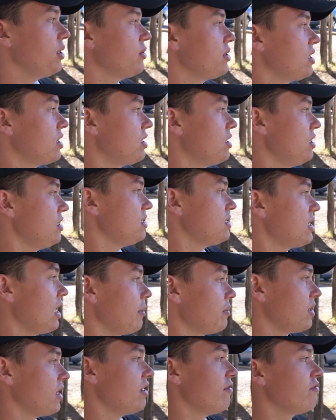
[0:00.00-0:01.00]
We literally
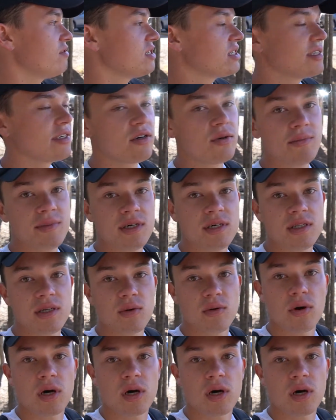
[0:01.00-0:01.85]
stopped at every single building,